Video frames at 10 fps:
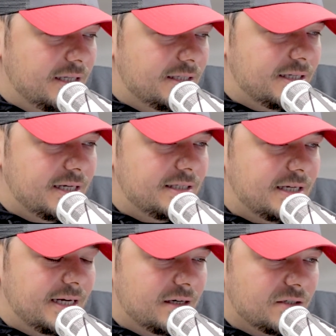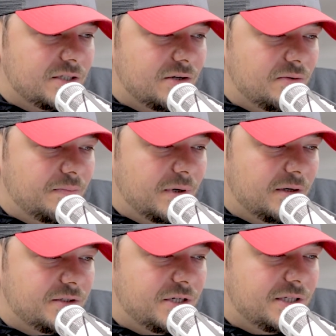Designs. I also
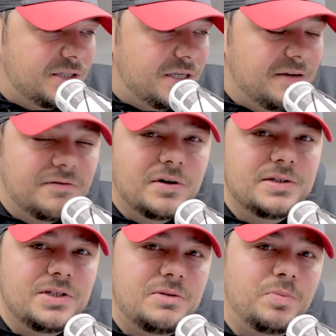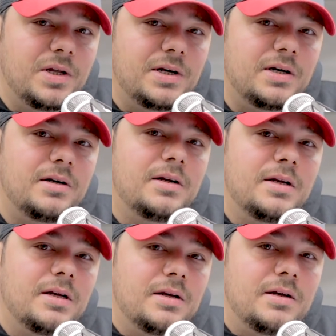purchased the front splitter.
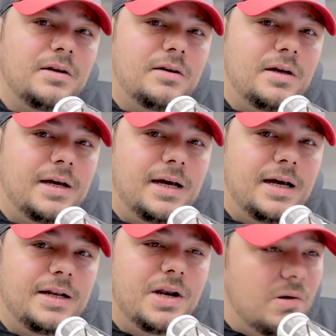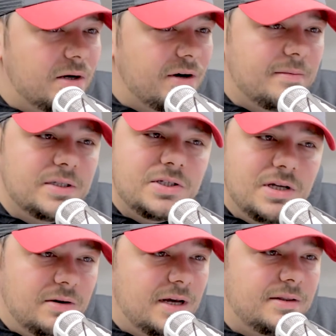No agreements,
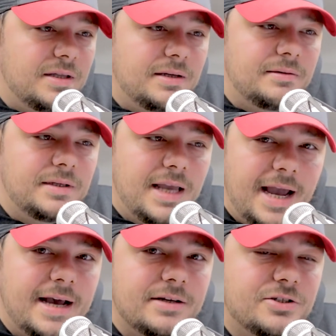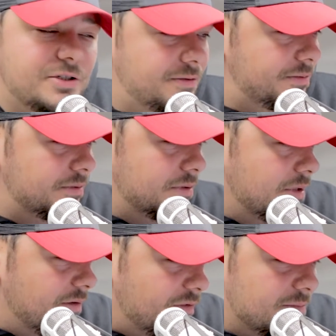no nothing, cash
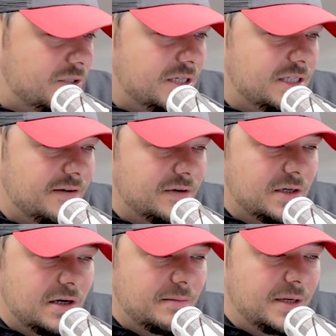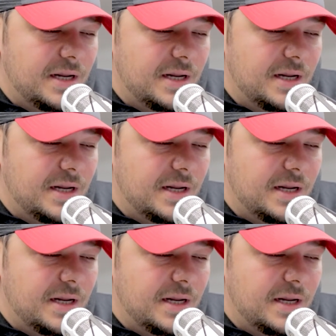from C7 Carbon.